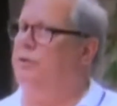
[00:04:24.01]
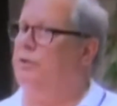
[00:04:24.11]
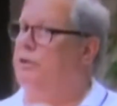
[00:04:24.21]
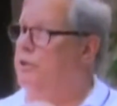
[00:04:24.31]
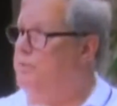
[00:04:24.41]

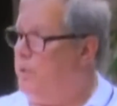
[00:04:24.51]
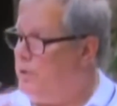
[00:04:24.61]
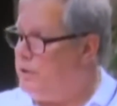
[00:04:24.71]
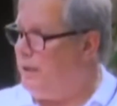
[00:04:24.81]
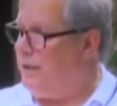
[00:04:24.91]
so it's just
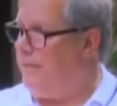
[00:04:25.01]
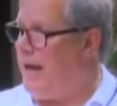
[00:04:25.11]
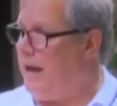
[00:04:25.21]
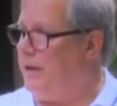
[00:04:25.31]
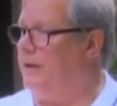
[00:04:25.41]
pushing them
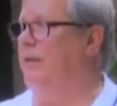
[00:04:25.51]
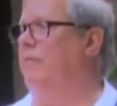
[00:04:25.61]
out of the